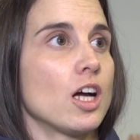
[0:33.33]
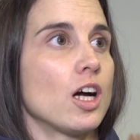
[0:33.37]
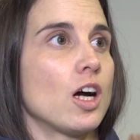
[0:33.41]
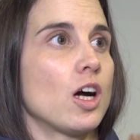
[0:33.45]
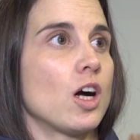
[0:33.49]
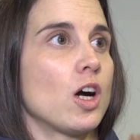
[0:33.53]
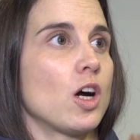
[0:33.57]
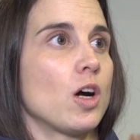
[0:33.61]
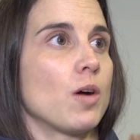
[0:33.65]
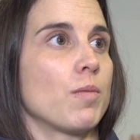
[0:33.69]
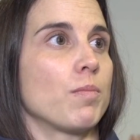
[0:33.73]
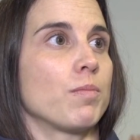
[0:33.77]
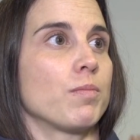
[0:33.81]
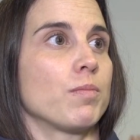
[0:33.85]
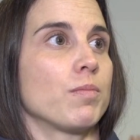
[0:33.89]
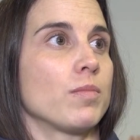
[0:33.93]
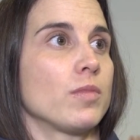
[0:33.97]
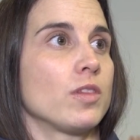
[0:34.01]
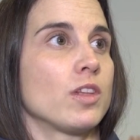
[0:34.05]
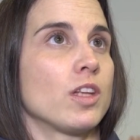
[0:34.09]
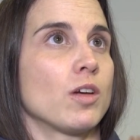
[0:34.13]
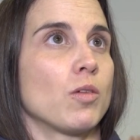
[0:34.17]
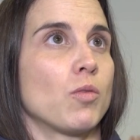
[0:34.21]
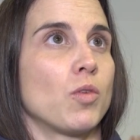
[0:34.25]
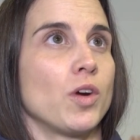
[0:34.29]

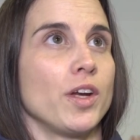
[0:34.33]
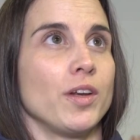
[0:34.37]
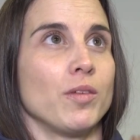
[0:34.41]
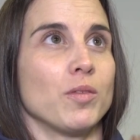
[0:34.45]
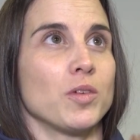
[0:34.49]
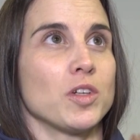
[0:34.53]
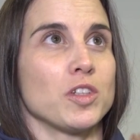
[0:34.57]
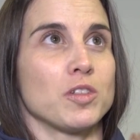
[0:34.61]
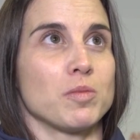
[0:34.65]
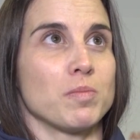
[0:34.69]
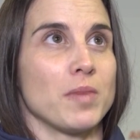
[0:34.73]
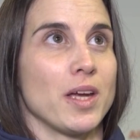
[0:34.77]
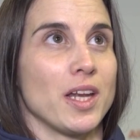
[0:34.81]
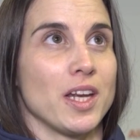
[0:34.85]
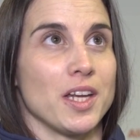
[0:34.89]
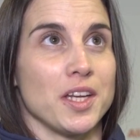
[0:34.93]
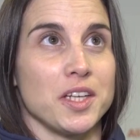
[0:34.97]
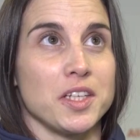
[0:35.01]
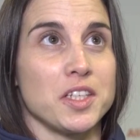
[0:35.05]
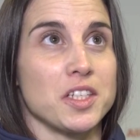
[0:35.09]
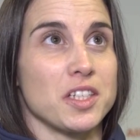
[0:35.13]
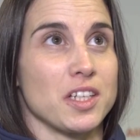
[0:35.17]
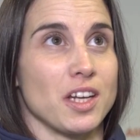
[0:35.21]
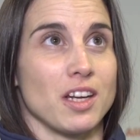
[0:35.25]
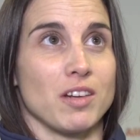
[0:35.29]
The wind was
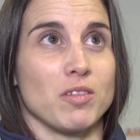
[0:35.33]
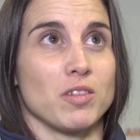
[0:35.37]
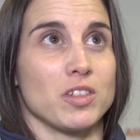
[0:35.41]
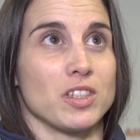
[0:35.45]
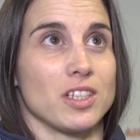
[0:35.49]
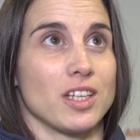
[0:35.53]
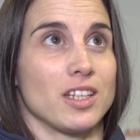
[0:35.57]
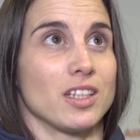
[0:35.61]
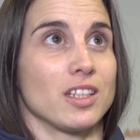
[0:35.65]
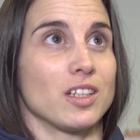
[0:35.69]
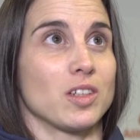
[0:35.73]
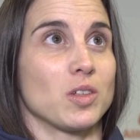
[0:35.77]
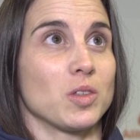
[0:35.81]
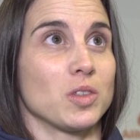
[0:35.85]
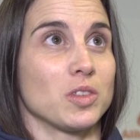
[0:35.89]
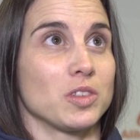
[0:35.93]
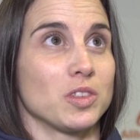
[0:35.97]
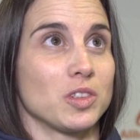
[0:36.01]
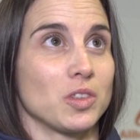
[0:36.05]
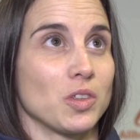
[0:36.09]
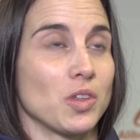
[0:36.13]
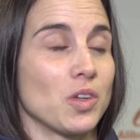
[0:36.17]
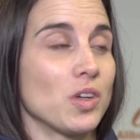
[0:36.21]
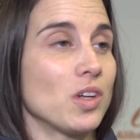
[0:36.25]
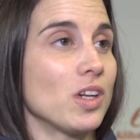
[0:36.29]
managed and was under
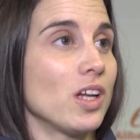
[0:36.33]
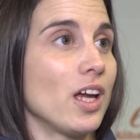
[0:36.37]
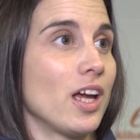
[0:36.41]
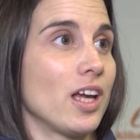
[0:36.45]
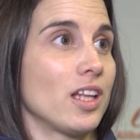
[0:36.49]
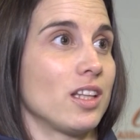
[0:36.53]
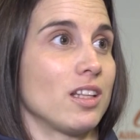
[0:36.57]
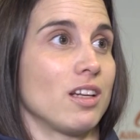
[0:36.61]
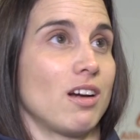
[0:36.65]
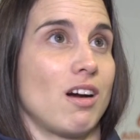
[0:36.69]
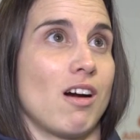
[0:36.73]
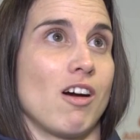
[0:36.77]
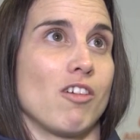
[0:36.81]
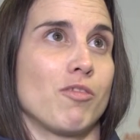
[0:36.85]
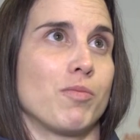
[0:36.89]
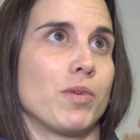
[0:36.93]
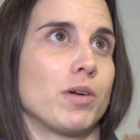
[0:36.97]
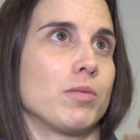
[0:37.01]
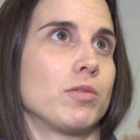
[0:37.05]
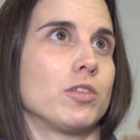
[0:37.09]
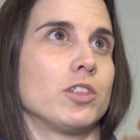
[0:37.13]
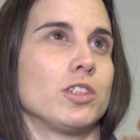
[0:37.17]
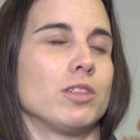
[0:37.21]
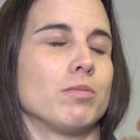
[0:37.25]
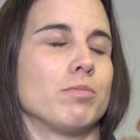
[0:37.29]
control, and the
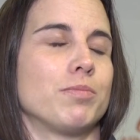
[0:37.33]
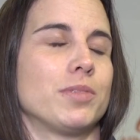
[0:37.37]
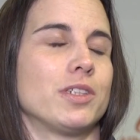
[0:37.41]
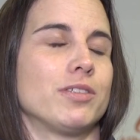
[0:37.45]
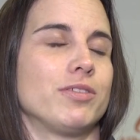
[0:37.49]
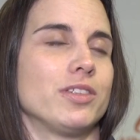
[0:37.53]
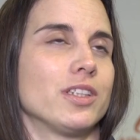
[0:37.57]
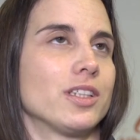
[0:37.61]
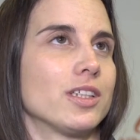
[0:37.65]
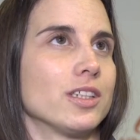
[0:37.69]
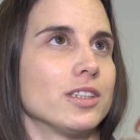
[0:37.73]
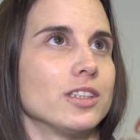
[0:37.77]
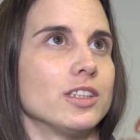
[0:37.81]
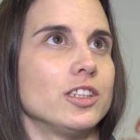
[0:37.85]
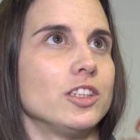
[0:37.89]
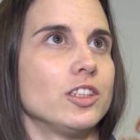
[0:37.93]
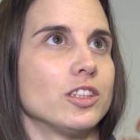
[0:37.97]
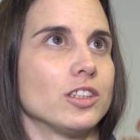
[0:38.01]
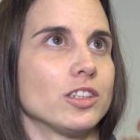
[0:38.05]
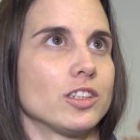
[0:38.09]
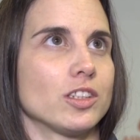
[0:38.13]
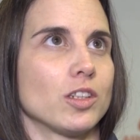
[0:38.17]
halfpipe was in perfect condition.